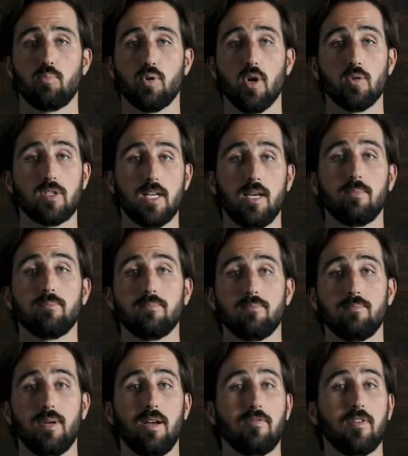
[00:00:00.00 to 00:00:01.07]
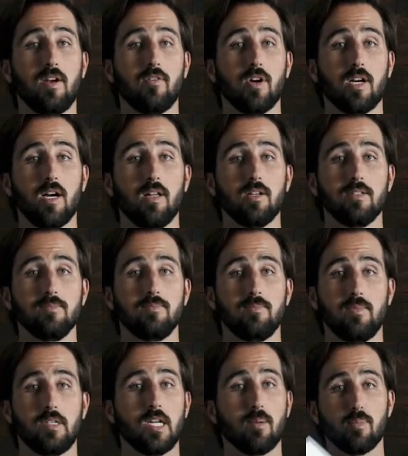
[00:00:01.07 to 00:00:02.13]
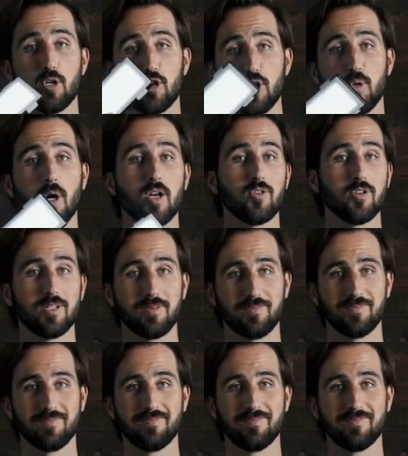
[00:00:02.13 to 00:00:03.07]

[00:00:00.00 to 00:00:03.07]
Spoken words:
Pro tip, my favorite color, number 200.